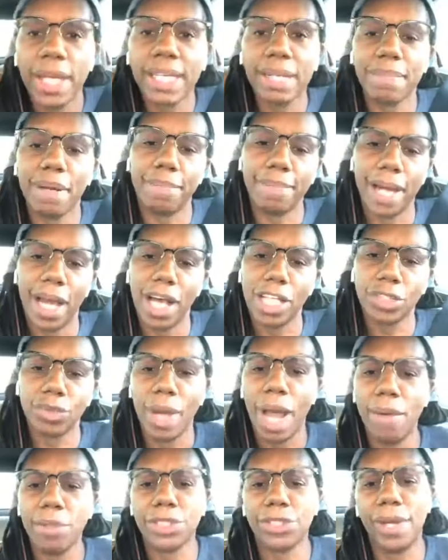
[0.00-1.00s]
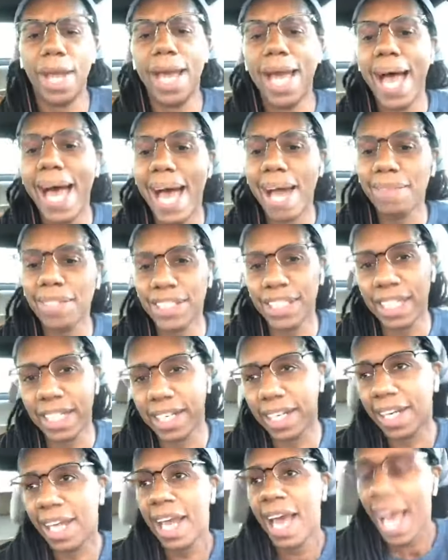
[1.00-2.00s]
to get my brows. Hi,
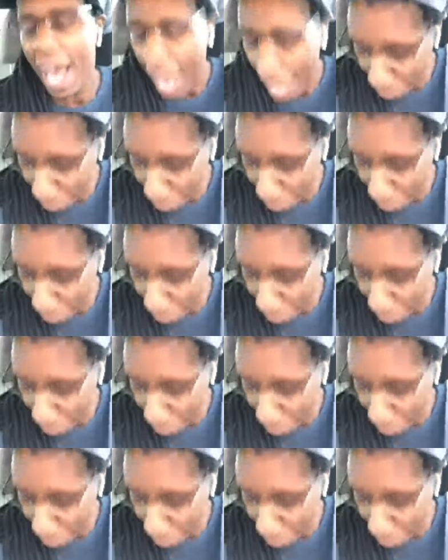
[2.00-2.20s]
Rashida. I